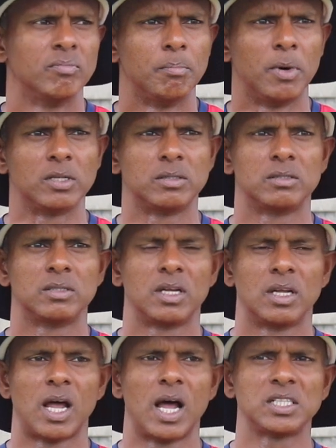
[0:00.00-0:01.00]
but
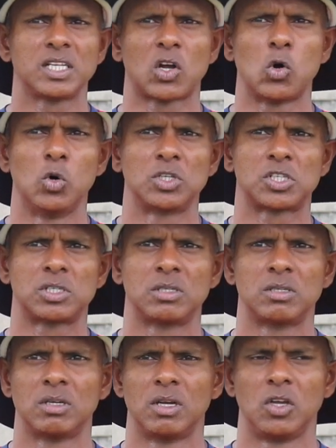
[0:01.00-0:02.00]
as a coach,
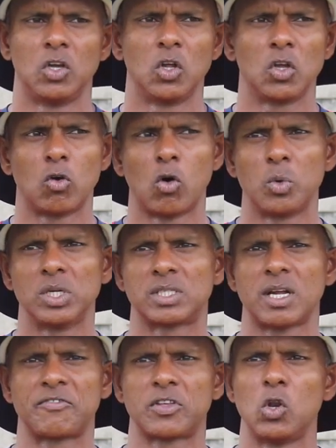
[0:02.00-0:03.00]
you know, you always
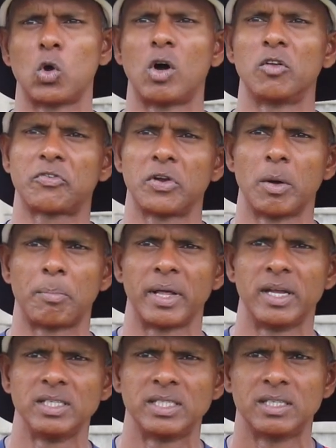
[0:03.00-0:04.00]
have to look out for your
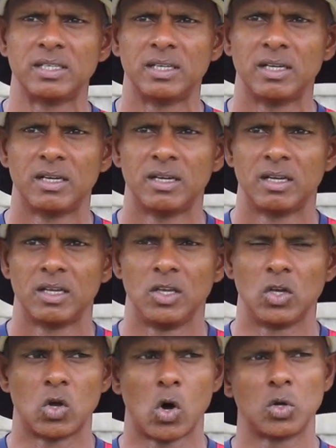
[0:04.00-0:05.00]
players.
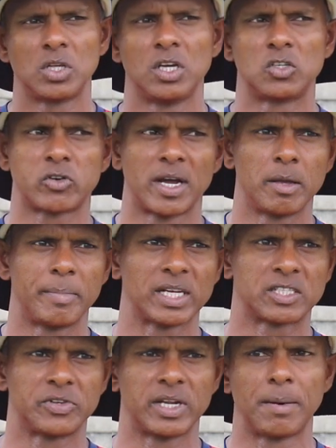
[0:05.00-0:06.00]
You go there, you try your
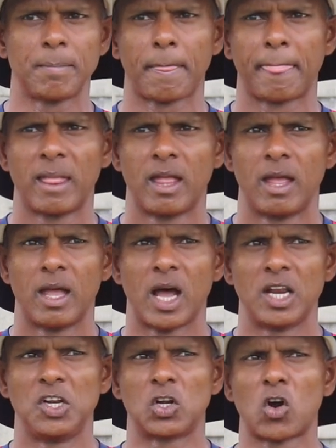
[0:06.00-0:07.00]
best for them,
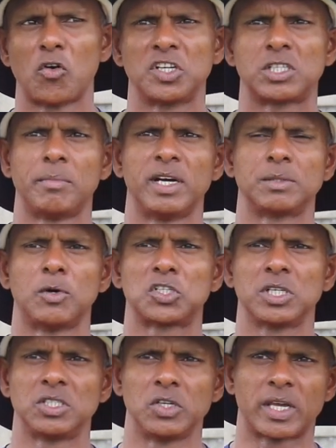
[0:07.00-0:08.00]
and encourage them as
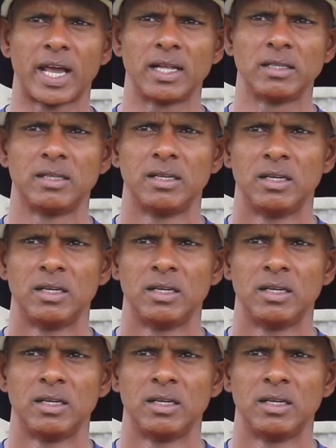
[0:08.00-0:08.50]
much as you can